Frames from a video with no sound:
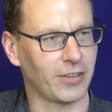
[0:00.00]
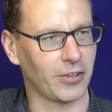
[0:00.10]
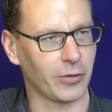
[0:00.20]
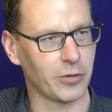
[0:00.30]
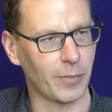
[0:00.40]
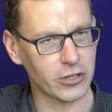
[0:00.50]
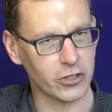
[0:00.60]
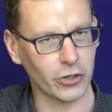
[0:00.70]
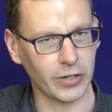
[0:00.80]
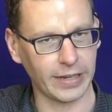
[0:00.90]
So you
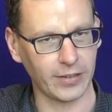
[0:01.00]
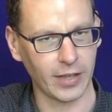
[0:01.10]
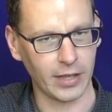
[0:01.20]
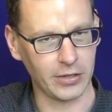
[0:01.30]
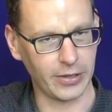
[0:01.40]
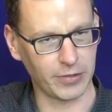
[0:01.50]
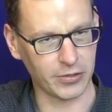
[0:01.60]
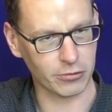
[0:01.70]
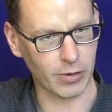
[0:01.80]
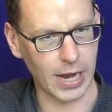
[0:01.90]
sure that you have
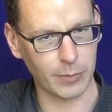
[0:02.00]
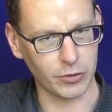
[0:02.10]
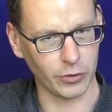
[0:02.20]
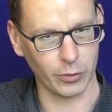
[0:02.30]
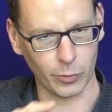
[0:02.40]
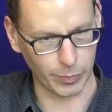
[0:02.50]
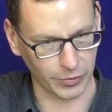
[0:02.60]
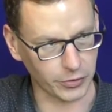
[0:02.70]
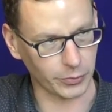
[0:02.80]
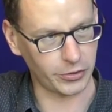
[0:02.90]
described your
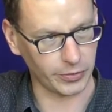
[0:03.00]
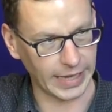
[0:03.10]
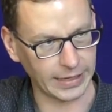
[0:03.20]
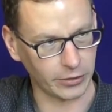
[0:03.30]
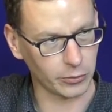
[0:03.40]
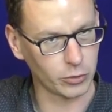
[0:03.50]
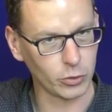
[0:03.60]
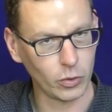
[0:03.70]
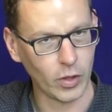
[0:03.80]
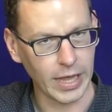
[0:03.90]
repositories, your data, your
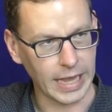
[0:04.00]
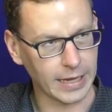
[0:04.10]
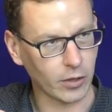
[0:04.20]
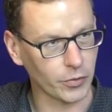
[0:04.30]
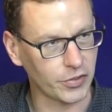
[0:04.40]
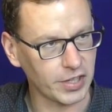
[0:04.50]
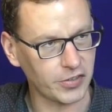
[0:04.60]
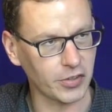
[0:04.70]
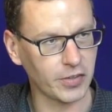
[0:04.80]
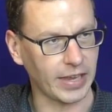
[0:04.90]
tool in a
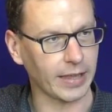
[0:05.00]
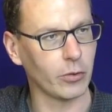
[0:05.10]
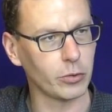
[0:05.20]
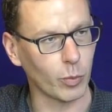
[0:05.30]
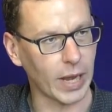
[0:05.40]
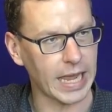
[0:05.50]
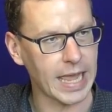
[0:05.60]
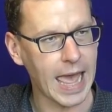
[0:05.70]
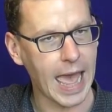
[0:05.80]
consistent and good way.